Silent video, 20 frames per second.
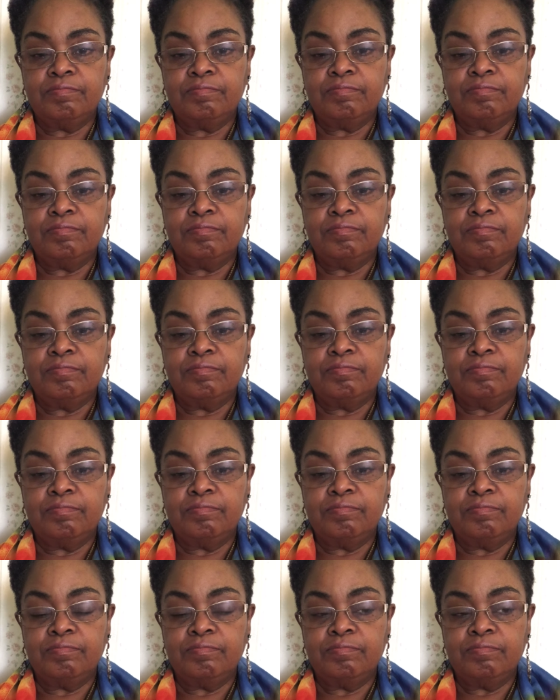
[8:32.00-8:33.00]

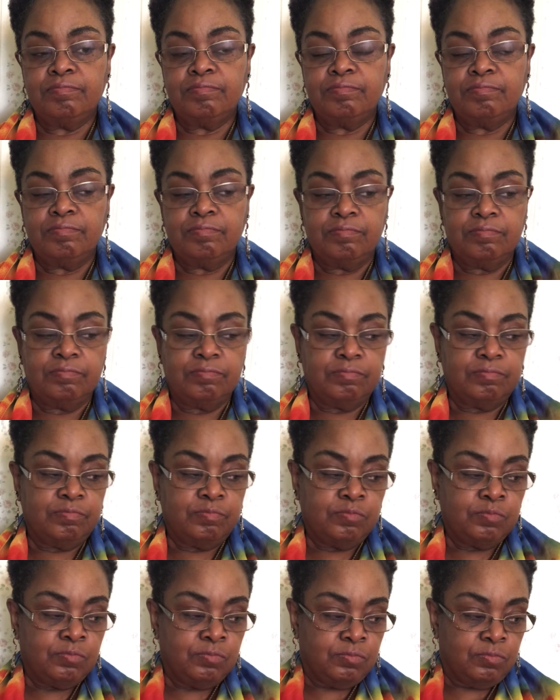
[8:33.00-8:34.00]

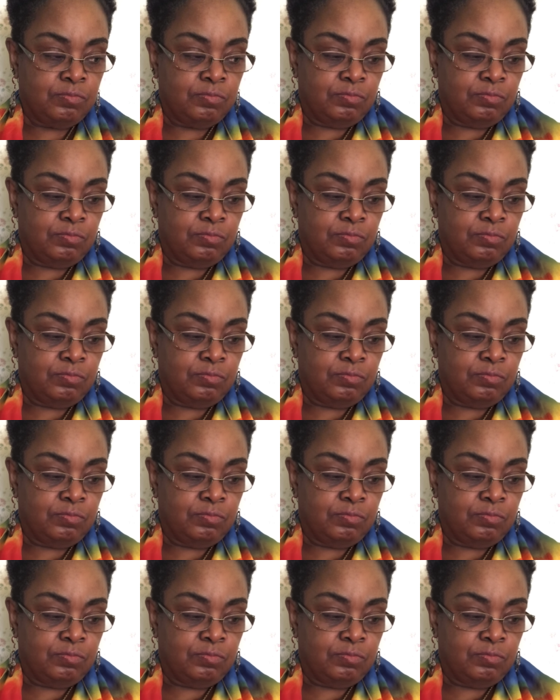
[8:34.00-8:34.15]
Nothing is said.